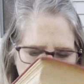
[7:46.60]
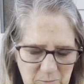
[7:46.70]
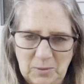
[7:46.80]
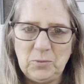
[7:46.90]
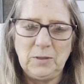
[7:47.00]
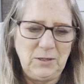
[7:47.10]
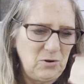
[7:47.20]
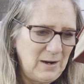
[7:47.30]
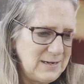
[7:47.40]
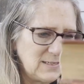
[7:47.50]
would be really
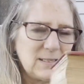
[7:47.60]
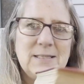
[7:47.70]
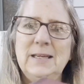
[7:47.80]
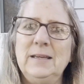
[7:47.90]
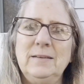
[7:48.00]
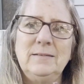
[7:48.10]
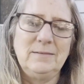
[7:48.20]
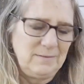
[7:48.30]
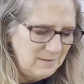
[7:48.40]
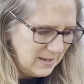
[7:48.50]
great to sit
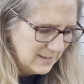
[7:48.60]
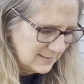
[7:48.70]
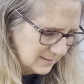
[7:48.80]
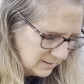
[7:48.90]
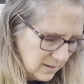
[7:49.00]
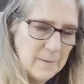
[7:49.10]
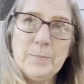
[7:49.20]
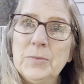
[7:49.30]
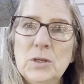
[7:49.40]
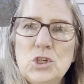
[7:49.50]
as a
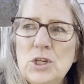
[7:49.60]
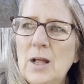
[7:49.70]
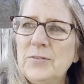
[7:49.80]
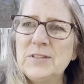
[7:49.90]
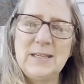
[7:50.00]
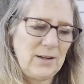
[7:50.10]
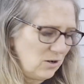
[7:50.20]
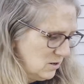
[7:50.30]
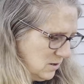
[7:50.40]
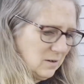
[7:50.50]
shelf
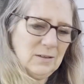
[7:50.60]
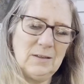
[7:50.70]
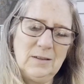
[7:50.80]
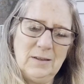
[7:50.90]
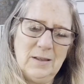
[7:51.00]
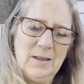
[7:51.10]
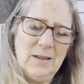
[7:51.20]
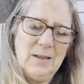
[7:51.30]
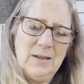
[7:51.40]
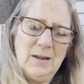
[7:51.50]
sitter.
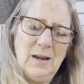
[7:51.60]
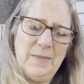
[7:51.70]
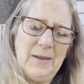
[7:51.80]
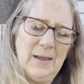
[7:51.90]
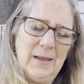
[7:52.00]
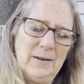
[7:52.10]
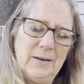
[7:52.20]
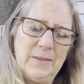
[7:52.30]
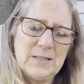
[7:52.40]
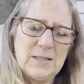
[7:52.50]
And then
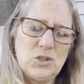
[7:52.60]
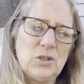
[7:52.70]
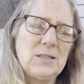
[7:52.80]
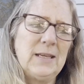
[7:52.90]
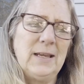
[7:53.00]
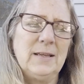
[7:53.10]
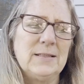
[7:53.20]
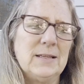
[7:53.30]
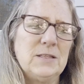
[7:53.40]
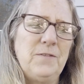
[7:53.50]
this is just like, it
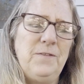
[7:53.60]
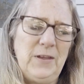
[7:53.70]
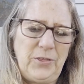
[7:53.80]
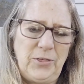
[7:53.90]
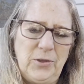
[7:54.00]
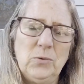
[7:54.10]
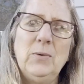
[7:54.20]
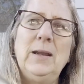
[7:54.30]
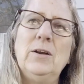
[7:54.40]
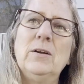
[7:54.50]
says 5th
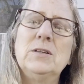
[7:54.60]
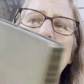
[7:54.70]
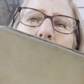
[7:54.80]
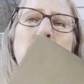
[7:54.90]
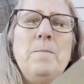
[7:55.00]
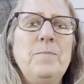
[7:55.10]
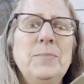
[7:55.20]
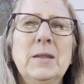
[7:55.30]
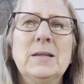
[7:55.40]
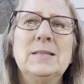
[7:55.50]
reader, so
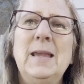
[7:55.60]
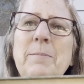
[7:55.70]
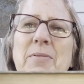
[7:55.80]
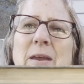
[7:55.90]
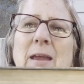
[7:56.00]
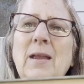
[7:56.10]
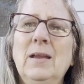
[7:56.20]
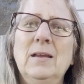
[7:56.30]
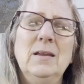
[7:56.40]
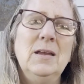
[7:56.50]
same thing.
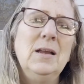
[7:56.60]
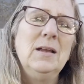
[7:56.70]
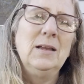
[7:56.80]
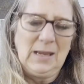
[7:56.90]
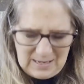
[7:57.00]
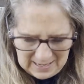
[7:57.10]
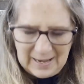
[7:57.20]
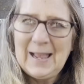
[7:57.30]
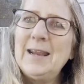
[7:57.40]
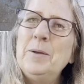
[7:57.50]
And I
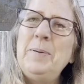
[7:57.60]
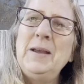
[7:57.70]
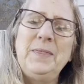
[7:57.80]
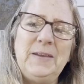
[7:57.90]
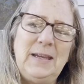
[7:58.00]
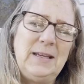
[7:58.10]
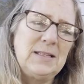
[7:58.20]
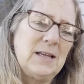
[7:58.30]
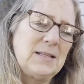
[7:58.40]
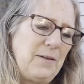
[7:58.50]
kind of picked these
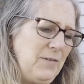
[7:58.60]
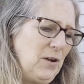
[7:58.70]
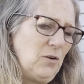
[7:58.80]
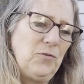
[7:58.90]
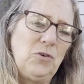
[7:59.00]
because I figured for